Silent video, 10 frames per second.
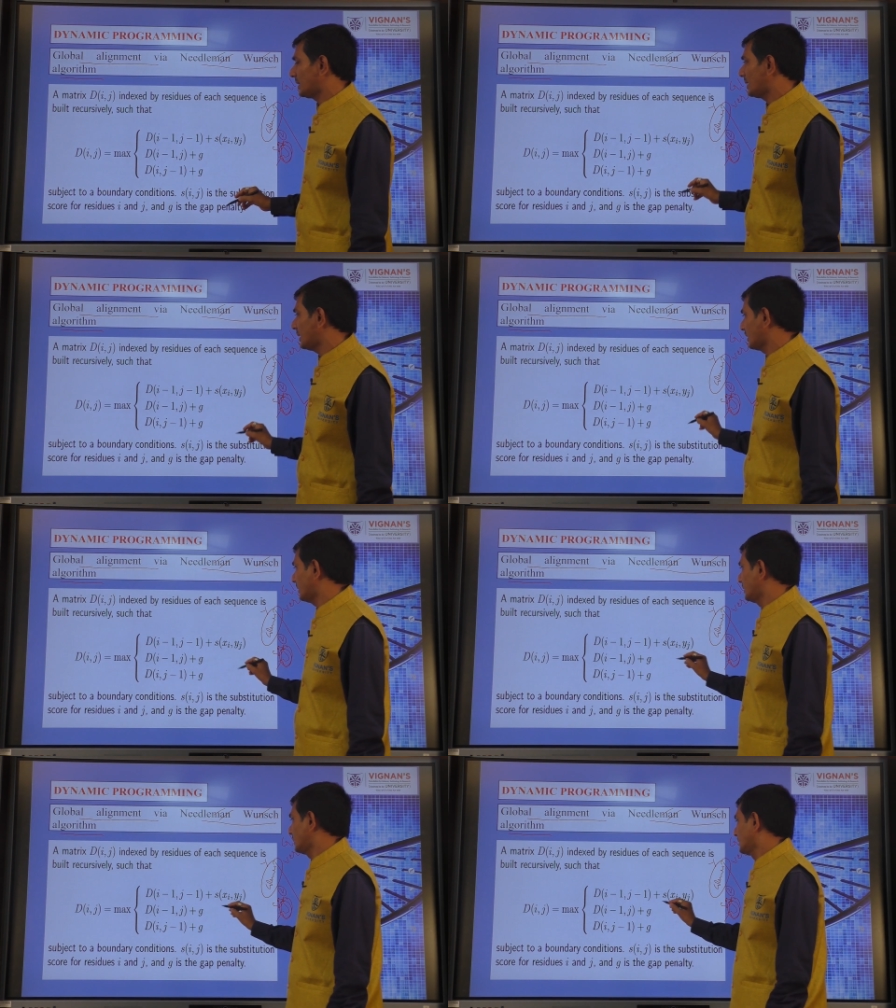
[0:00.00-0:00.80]
are,
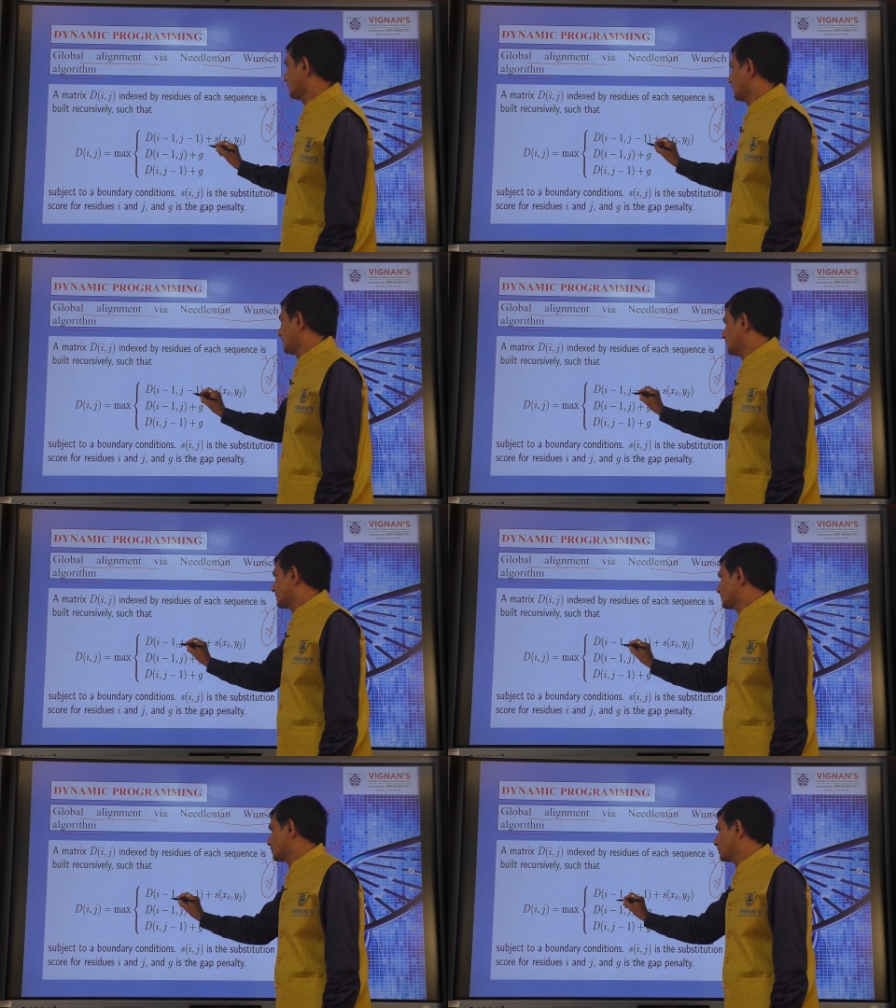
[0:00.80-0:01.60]

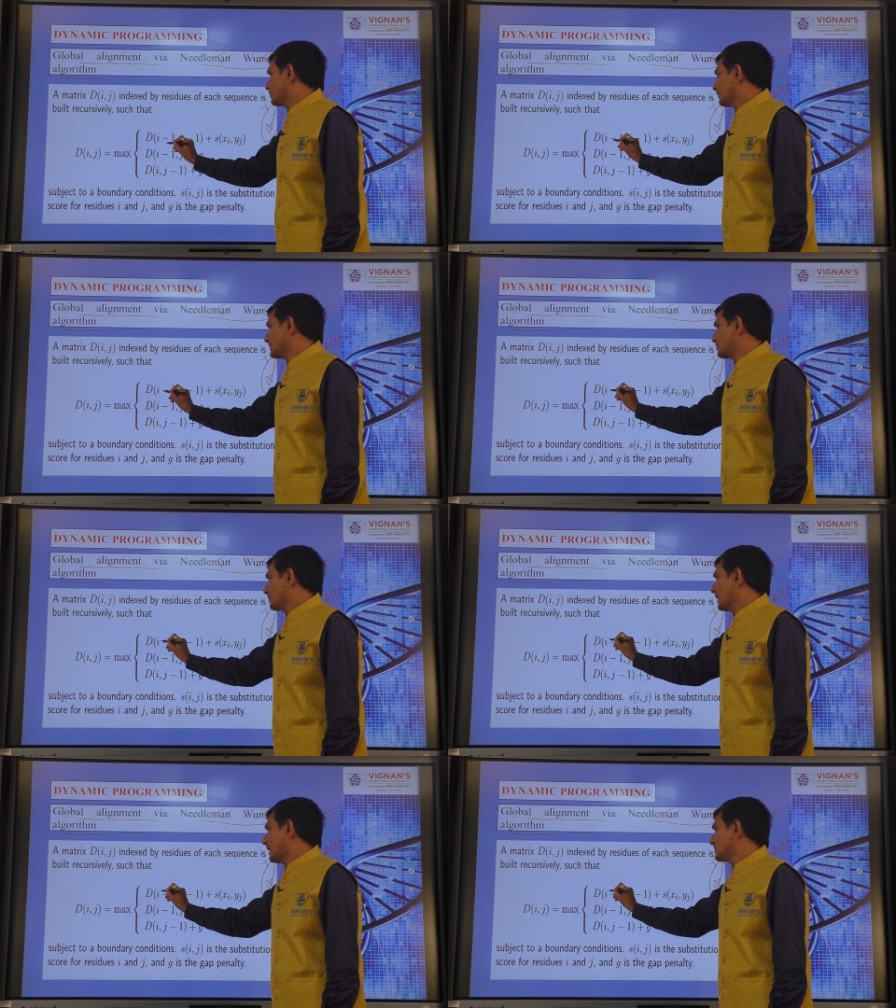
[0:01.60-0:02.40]
so the first
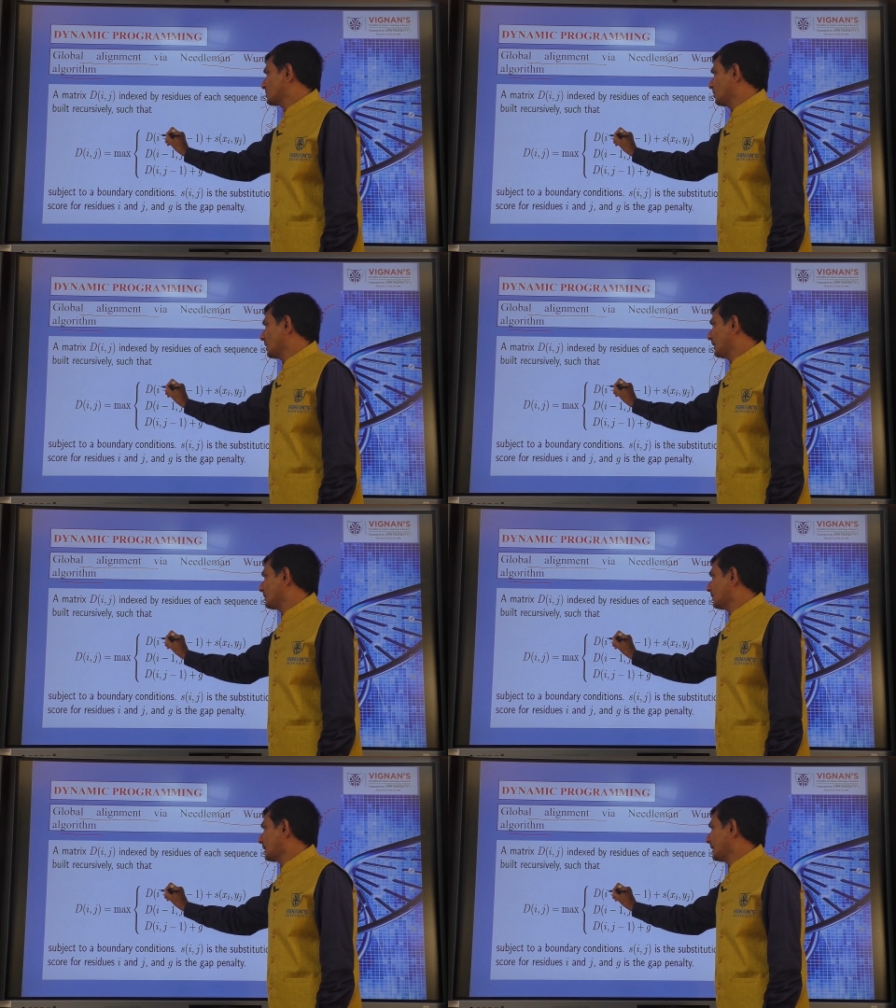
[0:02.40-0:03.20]
one, as you know, like
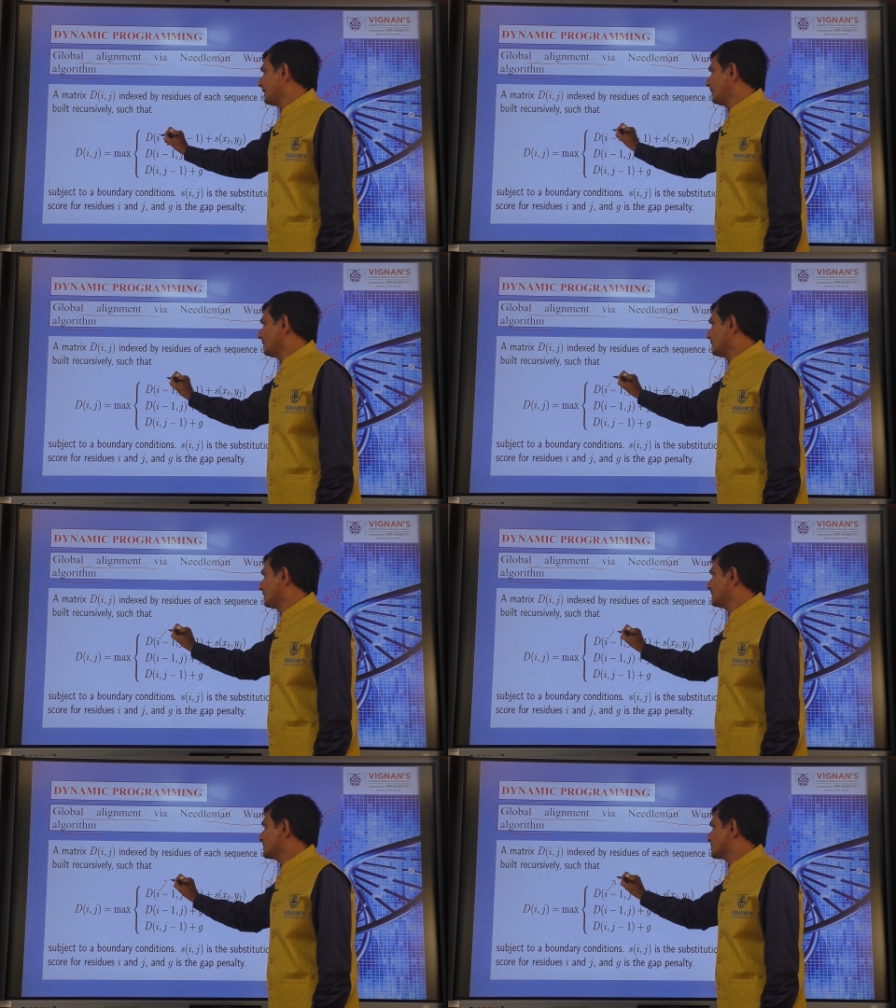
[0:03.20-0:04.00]
I
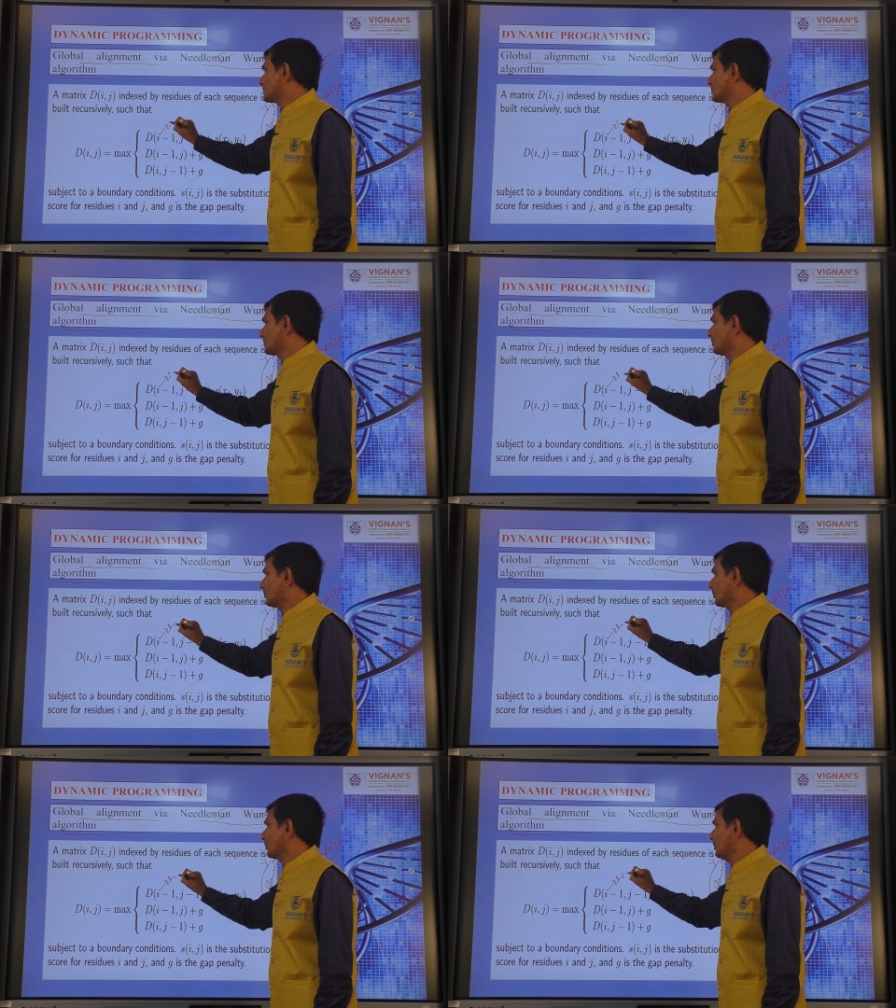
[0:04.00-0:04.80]
it is
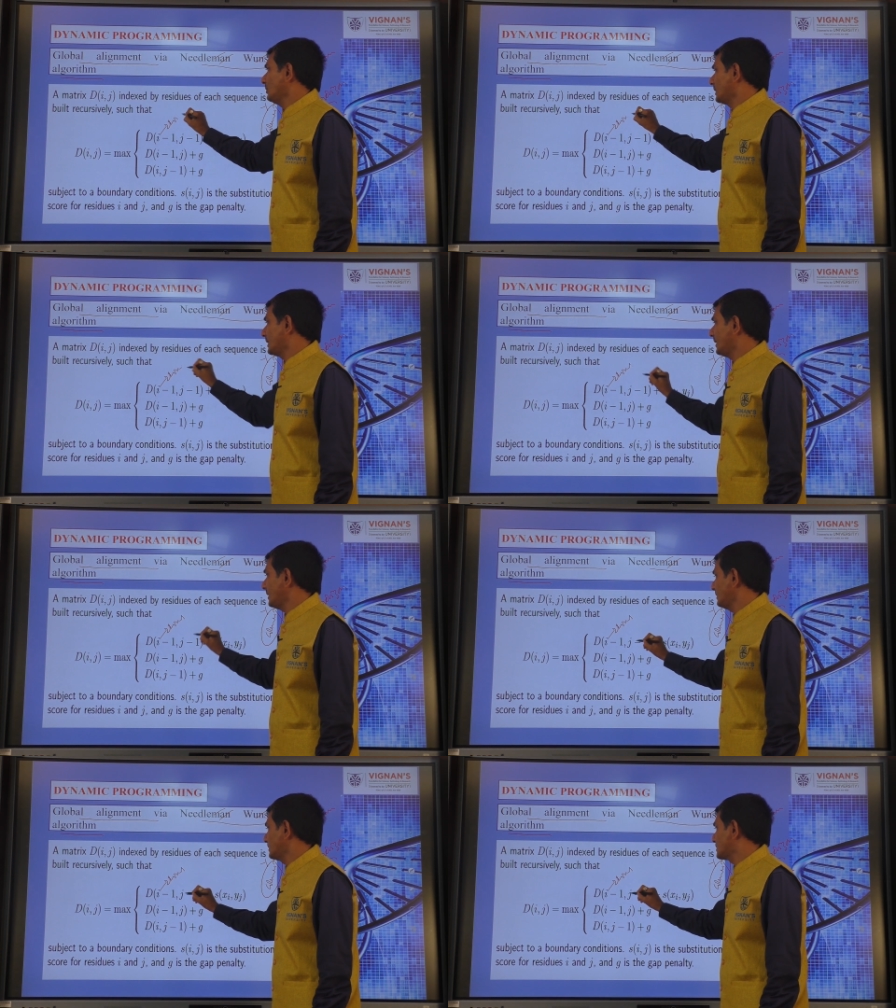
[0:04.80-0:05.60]
row and
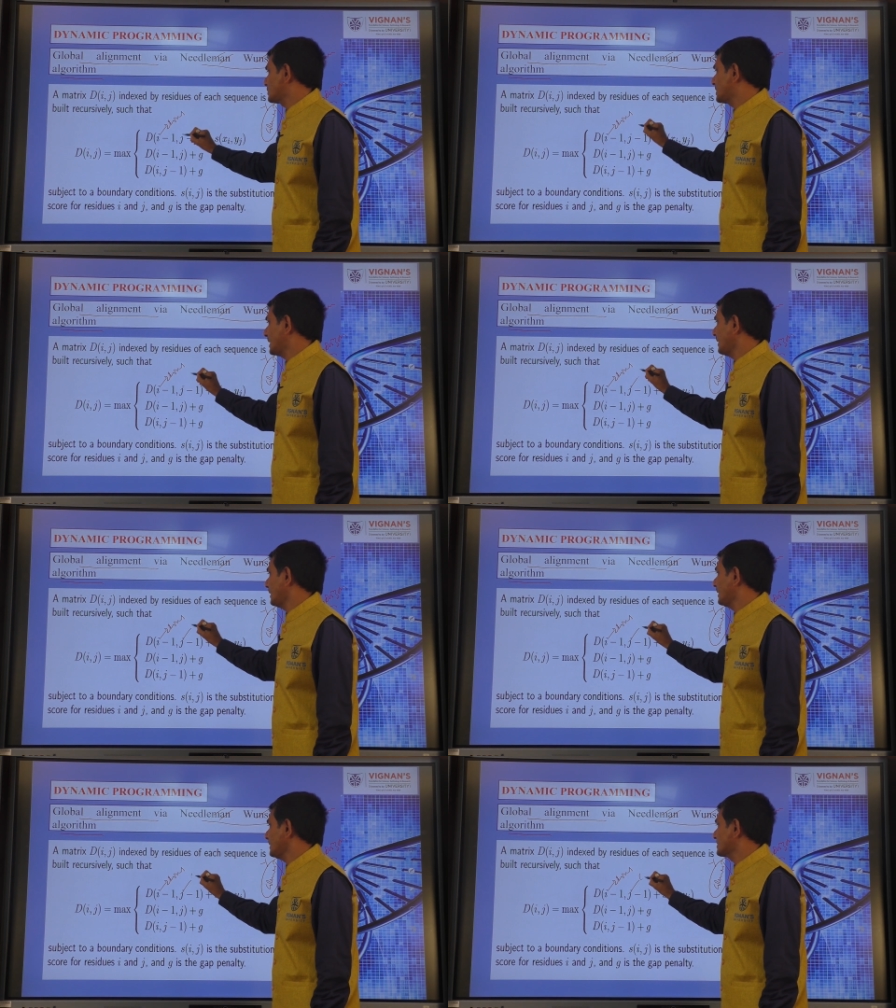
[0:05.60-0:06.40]
then j
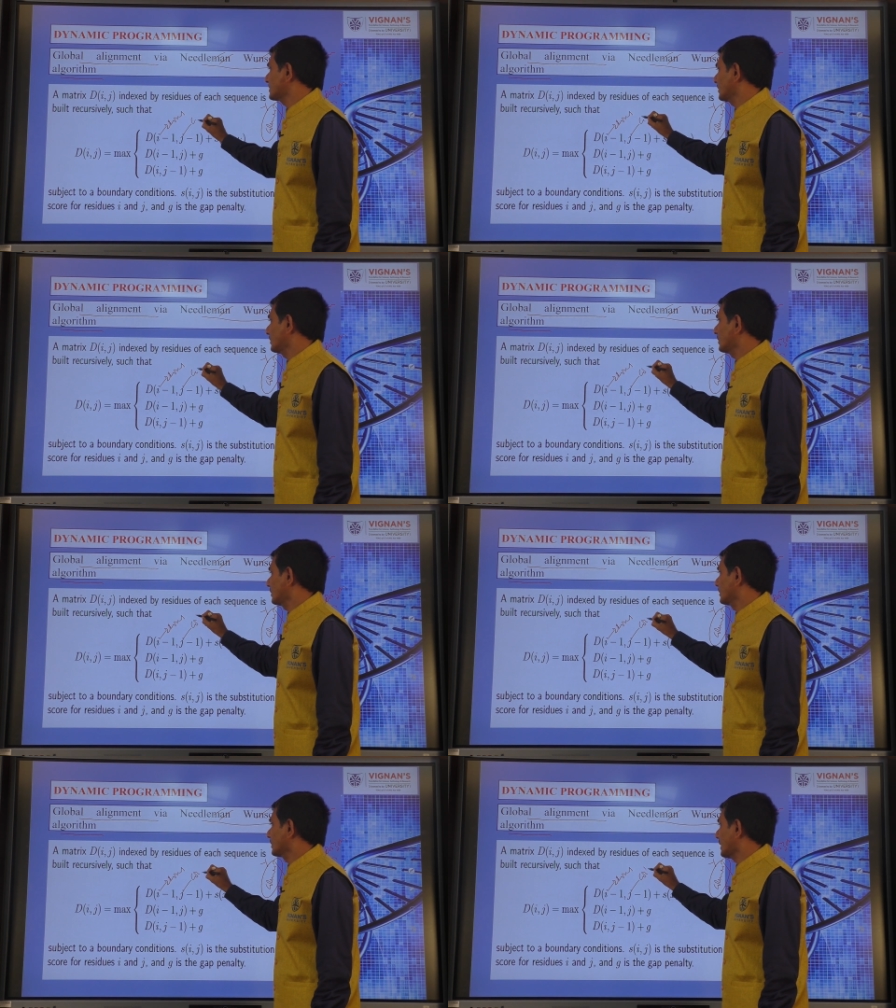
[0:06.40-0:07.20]
it is
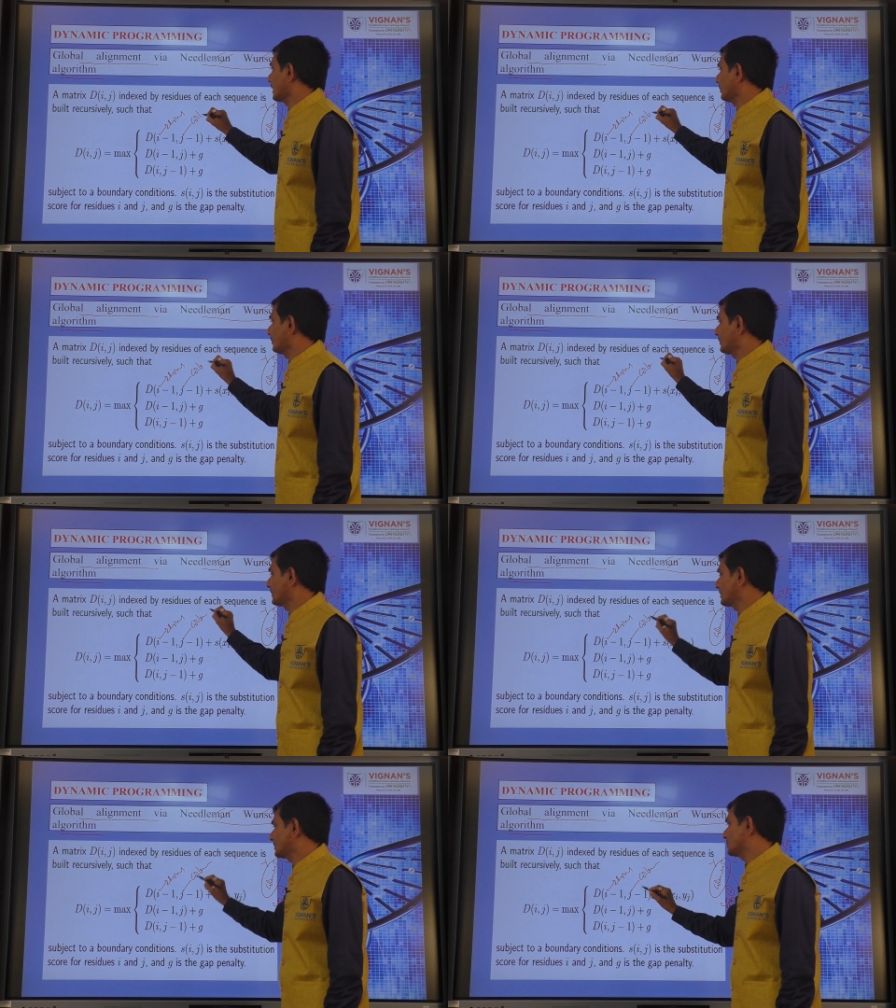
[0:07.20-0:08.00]
column.
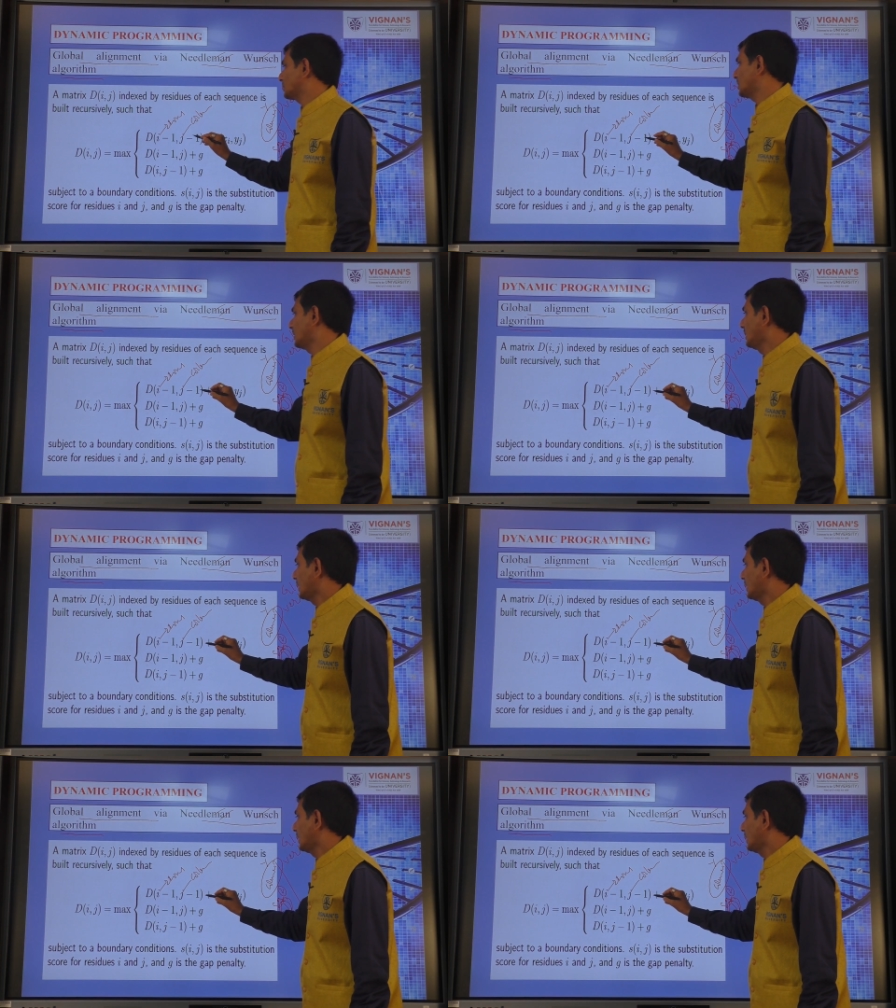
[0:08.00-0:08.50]
So,